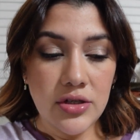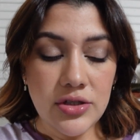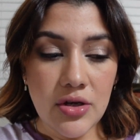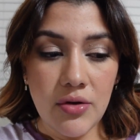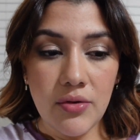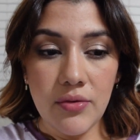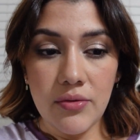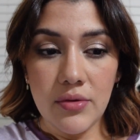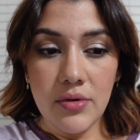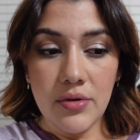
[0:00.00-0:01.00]
So
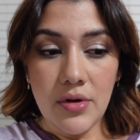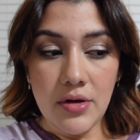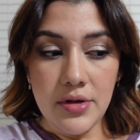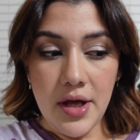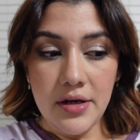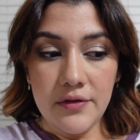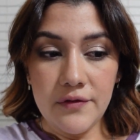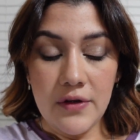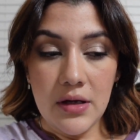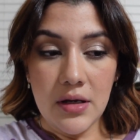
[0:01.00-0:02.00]
a lot
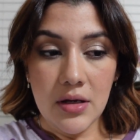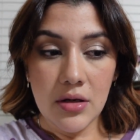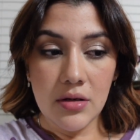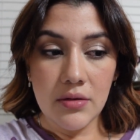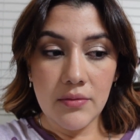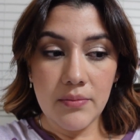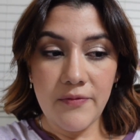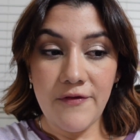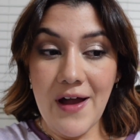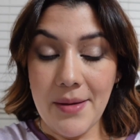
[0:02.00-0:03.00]
of
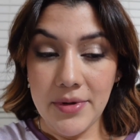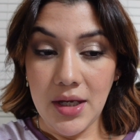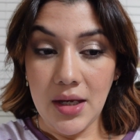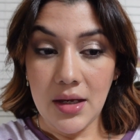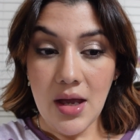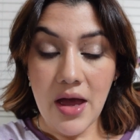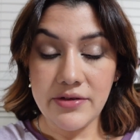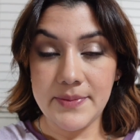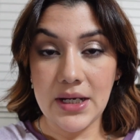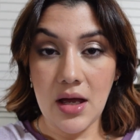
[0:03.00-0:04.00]
family
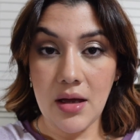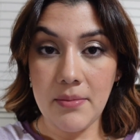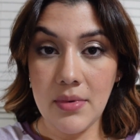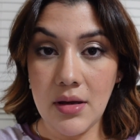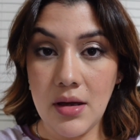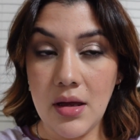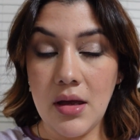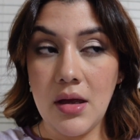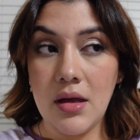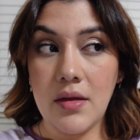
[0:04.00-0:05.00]
has become
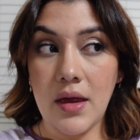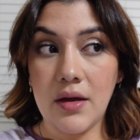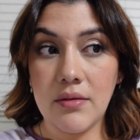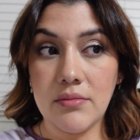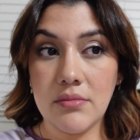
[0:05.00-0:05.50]
like